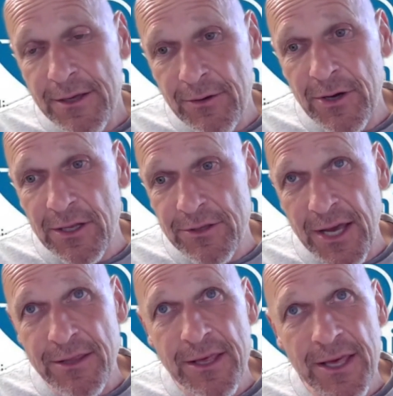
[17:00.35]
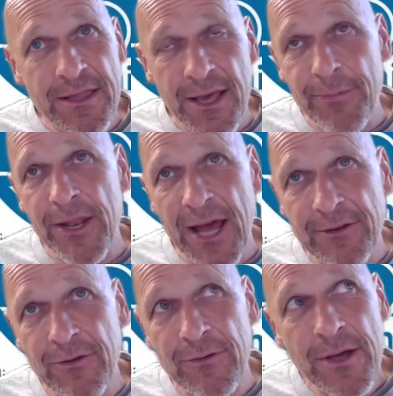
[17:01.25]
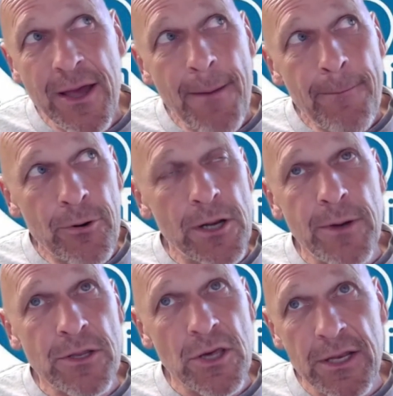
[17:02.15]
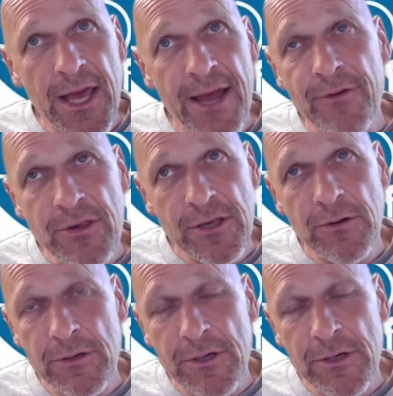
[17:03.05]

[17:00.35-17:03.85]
It's something I do pretty much on every single